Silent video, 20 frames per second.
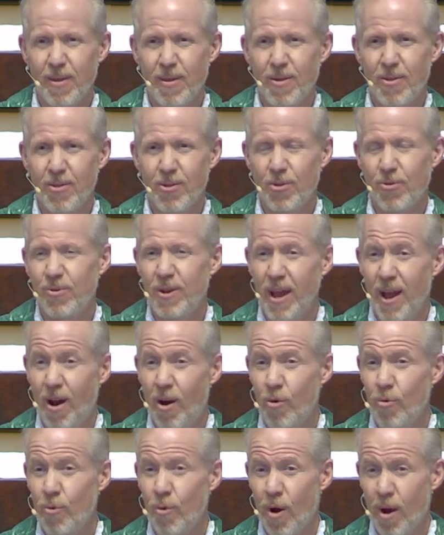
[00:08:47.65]
So
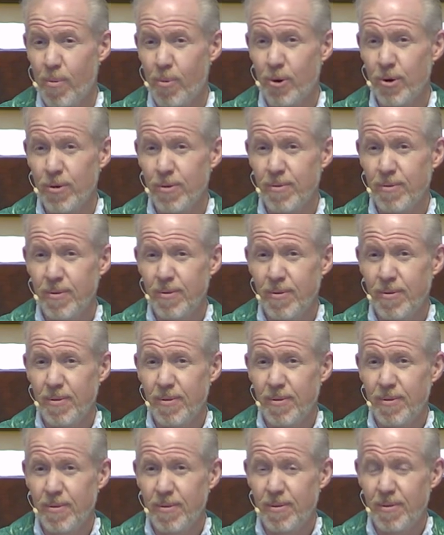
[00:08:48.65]
now Robert
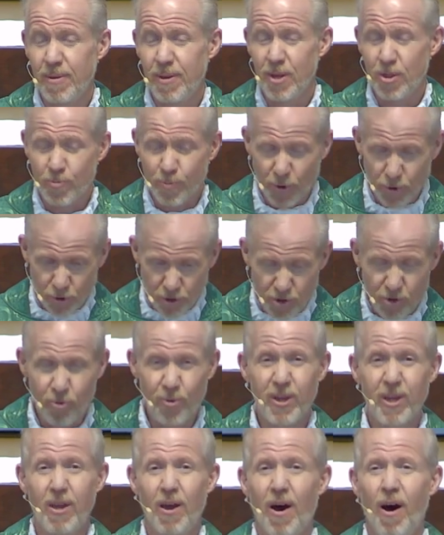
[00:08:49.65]
is
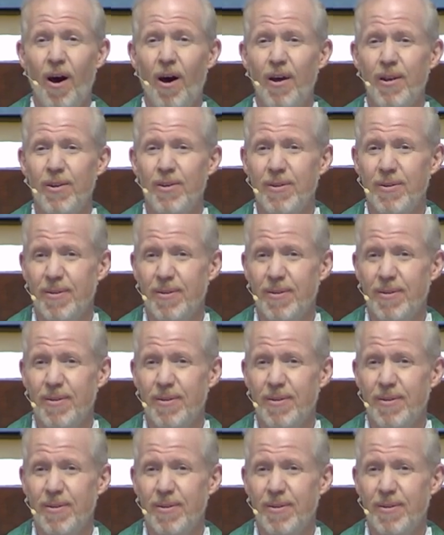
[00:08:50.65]
pursuing God.